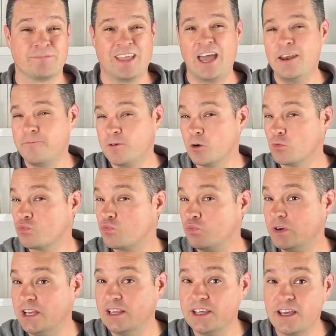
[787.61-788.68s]
And if you're
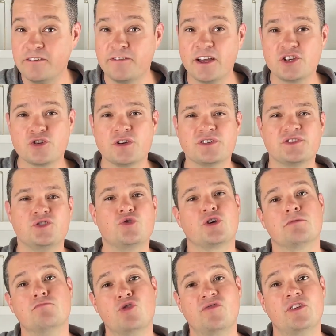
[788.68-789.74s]
really adventurous, you
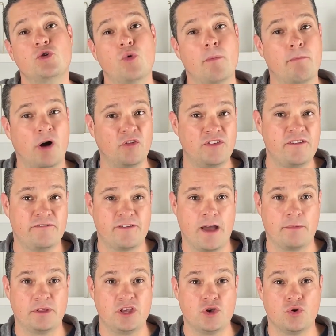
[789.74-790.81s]
can move into a
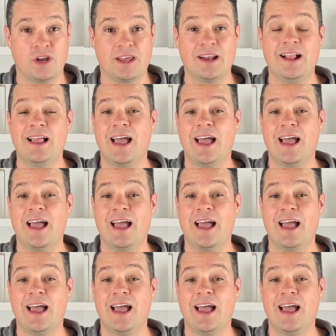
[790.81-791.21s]
multifamily unit